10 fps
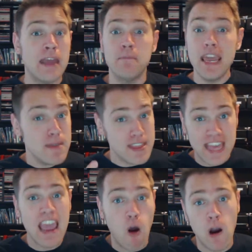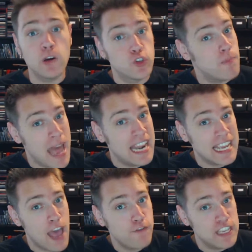and maybe they are
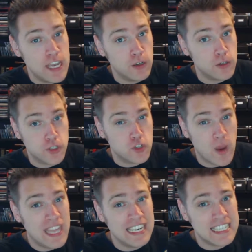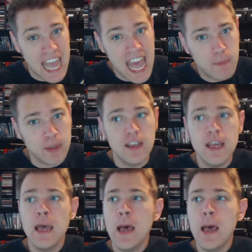dramatic heavy hitters just waiting to happen,